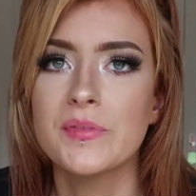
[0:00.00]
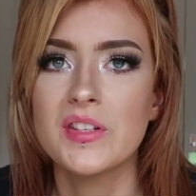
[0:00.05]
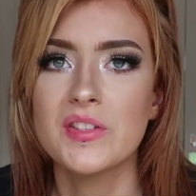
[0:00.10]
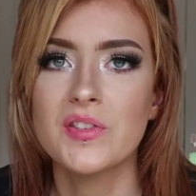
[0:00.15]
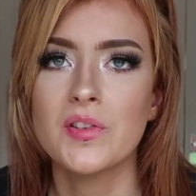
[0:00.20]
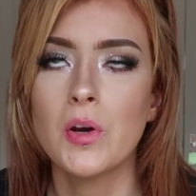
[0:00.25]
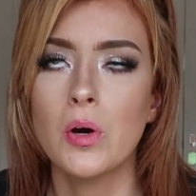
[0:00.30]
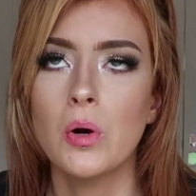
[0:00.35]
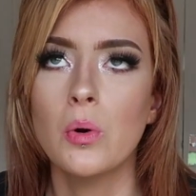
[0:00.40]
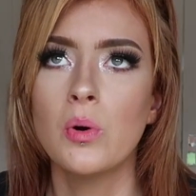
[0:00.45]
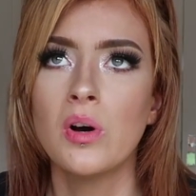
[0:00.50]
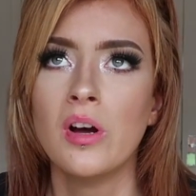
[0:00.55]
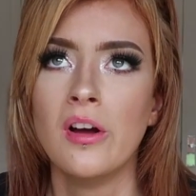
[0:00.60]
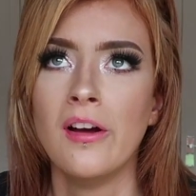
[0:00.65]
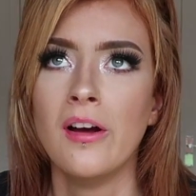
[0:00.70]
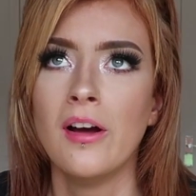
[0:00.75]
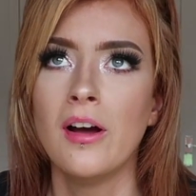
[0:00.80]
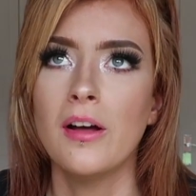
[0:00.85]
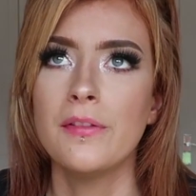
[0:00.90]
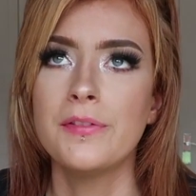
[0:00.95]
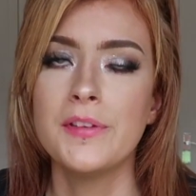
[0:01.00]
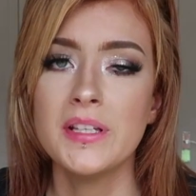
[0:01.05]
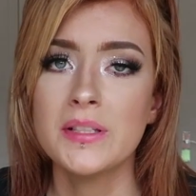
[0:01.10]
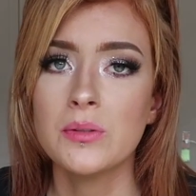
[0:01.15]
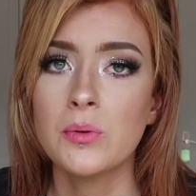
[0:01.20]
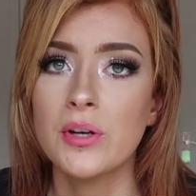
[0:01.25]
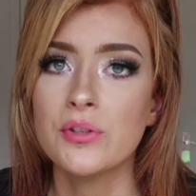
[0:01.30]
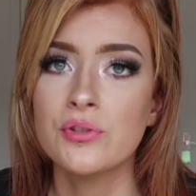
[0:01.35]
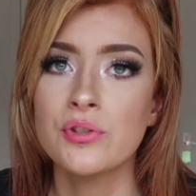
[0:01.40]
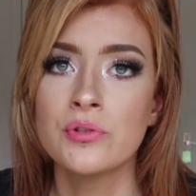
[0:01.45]
So
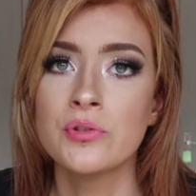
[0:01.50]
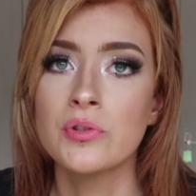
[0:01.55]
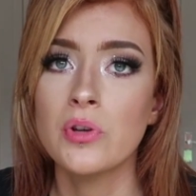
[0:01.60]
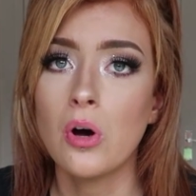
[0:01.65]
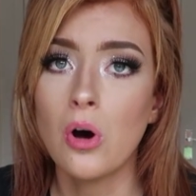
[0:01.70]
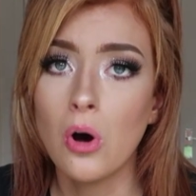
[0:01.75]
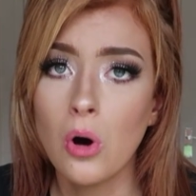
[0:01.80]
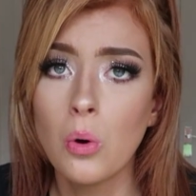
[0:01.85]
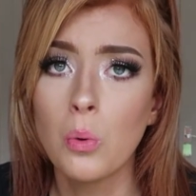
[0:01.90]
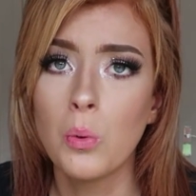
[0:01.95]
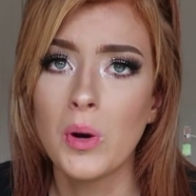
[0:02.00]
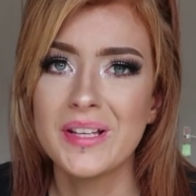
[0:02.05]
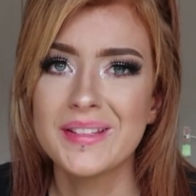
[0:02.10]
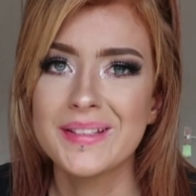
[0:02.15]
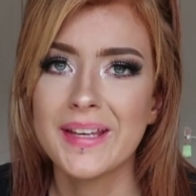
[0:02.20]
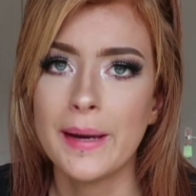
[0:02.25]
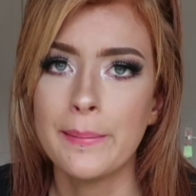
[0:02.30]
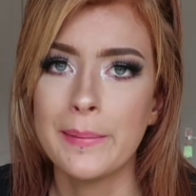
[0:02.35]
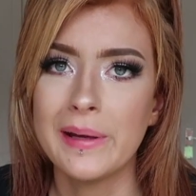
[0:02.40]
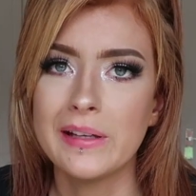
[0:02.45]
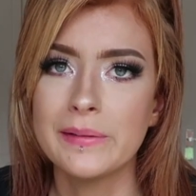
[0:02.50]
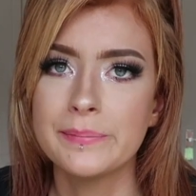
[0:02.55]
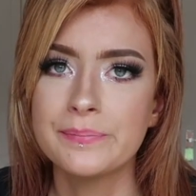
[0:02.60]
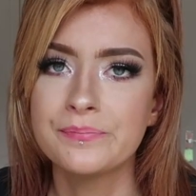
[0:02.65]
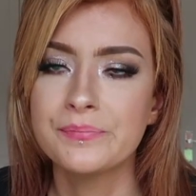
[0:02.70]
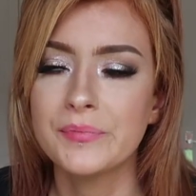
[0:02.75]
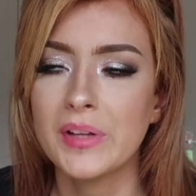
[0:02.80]
these questions always get me.